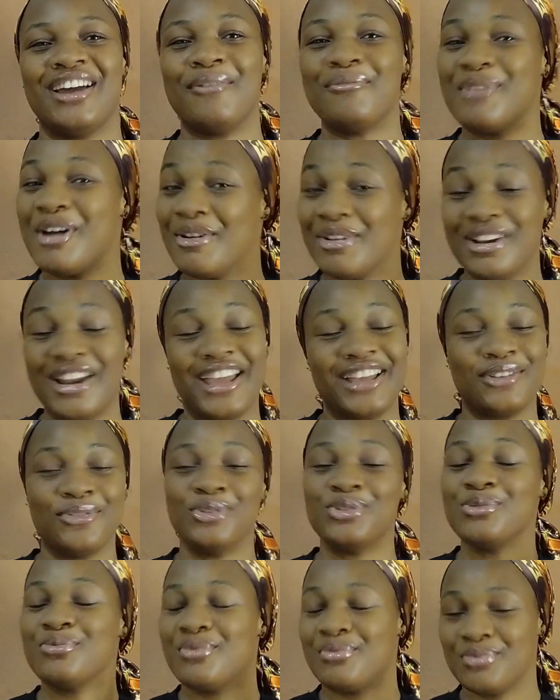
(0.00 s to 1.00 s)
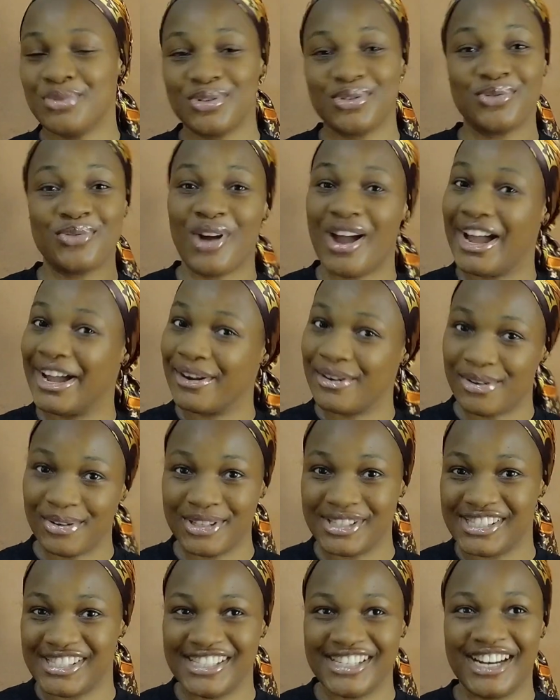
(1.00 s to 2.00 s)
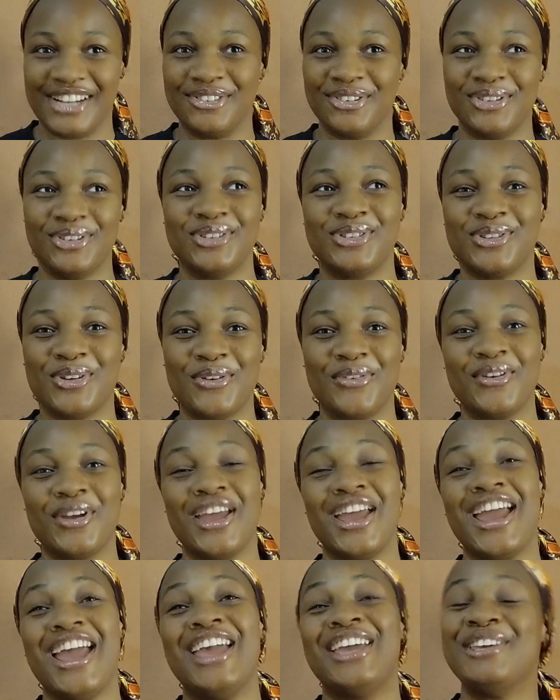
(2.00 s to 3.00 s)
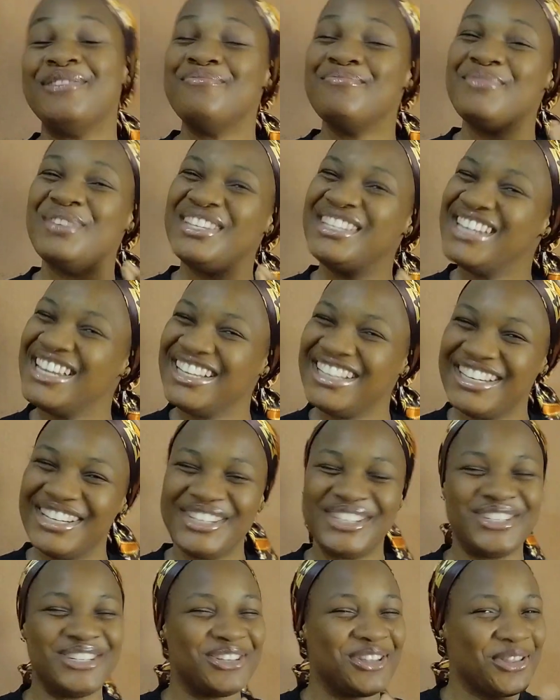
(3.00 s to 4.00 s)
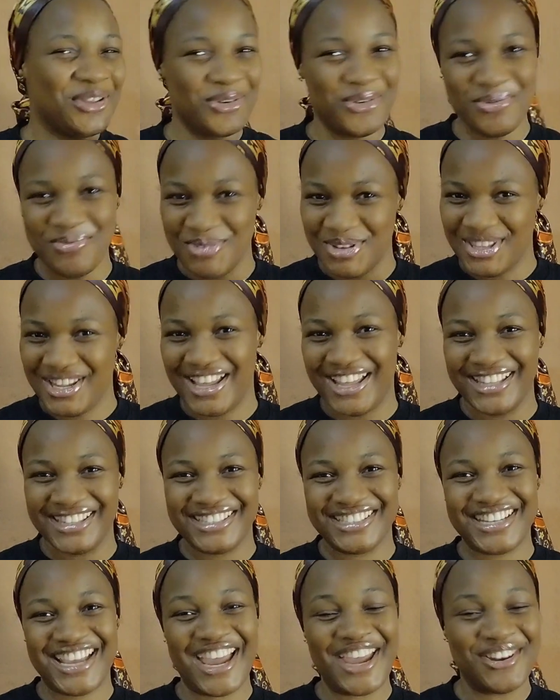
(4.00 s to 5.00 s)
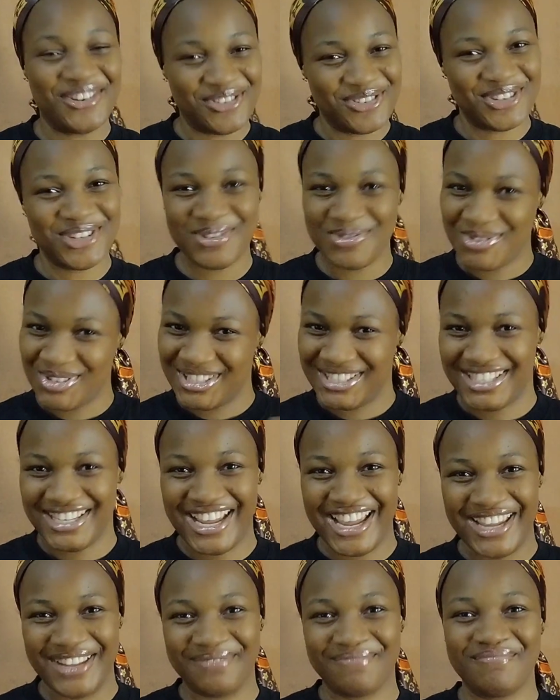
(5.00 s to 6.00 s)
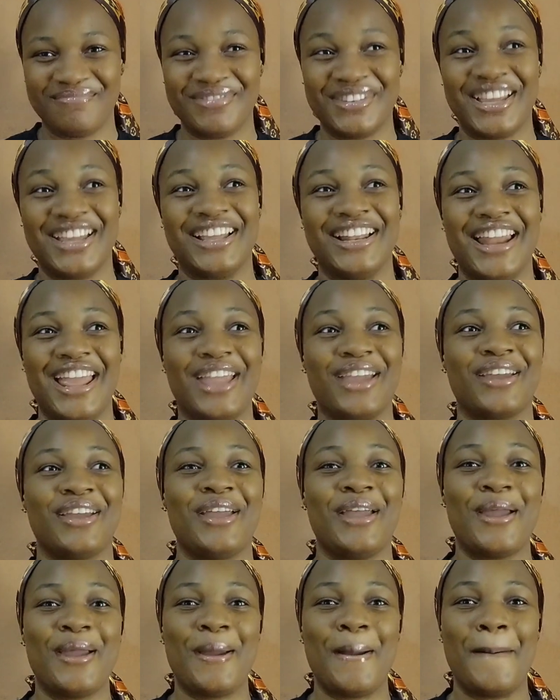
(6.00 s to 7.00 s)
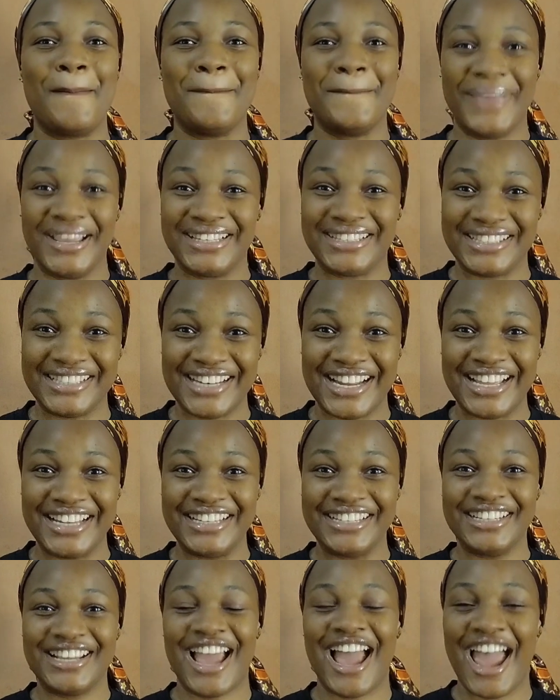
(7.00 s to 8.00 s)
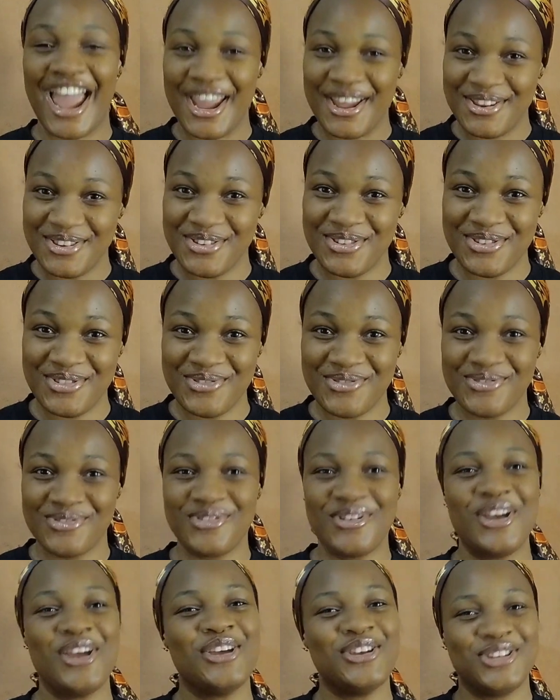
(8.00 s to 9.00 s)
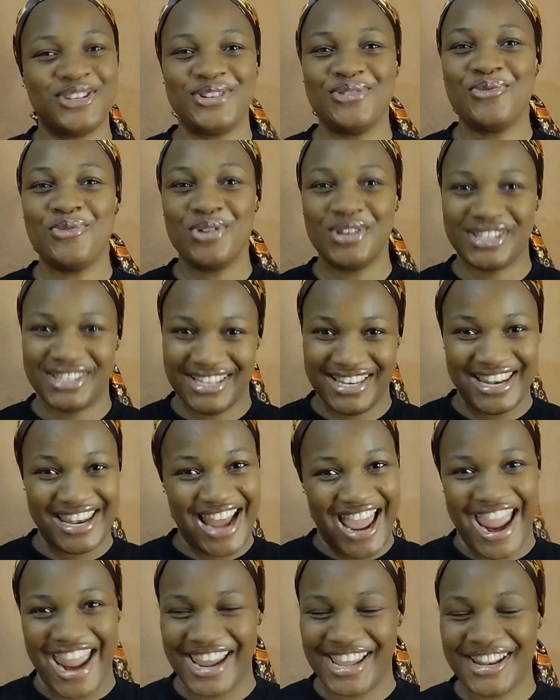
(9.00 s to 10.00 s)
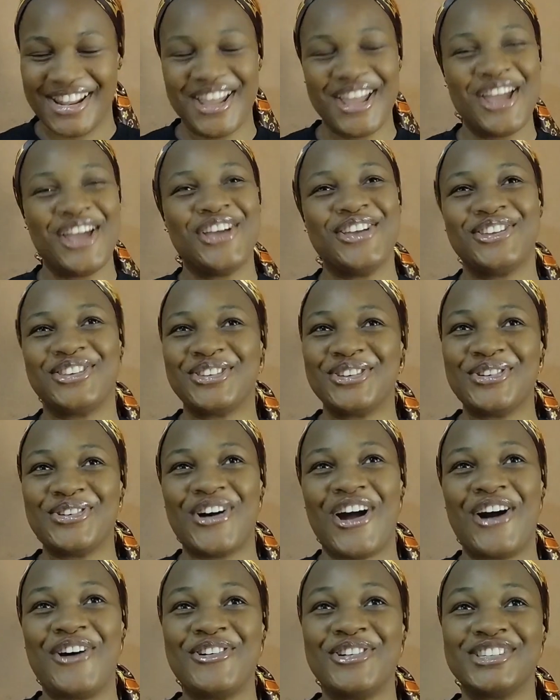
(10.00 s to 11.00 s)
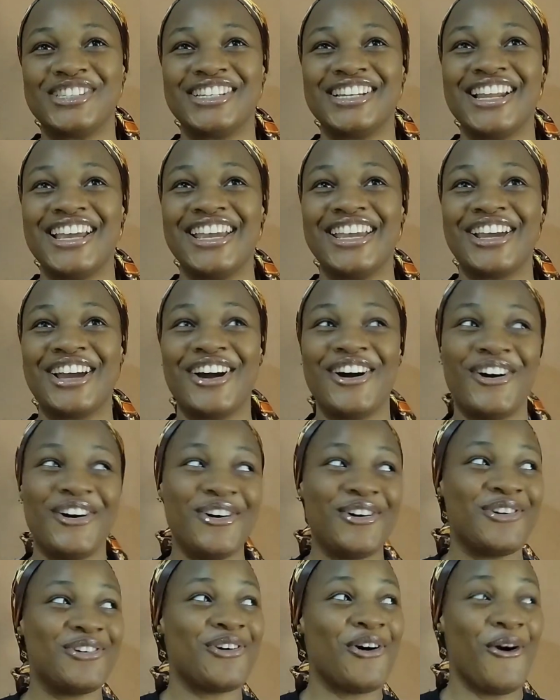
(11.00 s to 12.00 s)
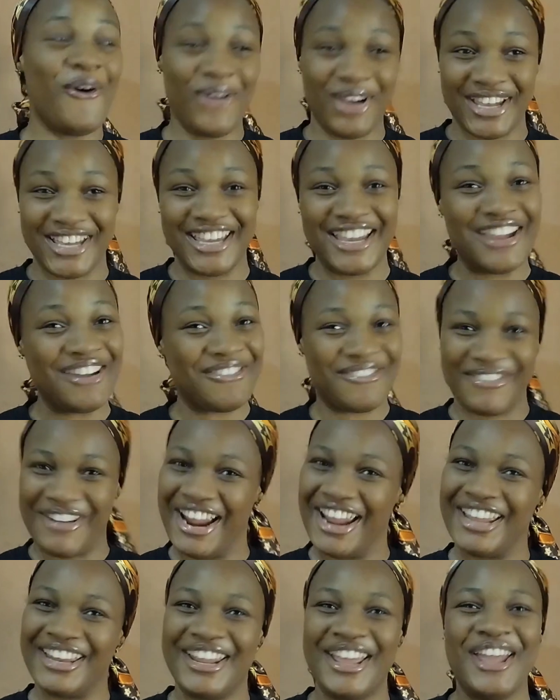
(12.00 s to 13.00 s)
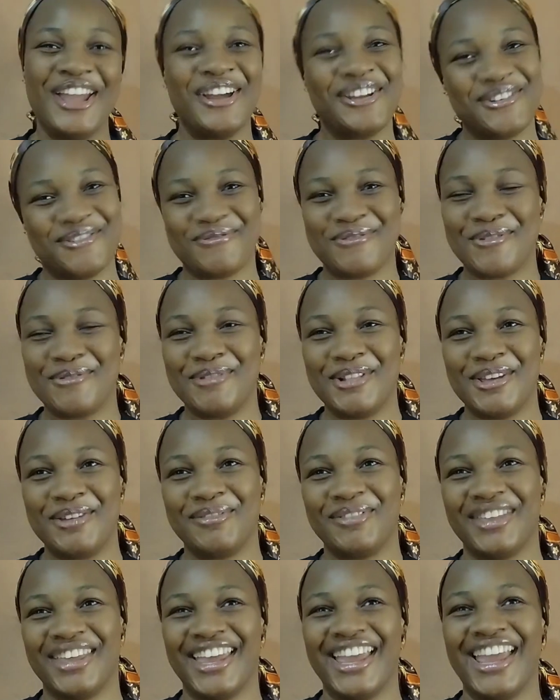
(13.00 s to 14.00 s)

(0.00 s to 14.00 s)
married, like he wants to propose to her cousin and all the stuff. Immediately she told me that, I knew she was lying. Like personally, I knew she was lying. So I was like, oh, okay, fine, no problem.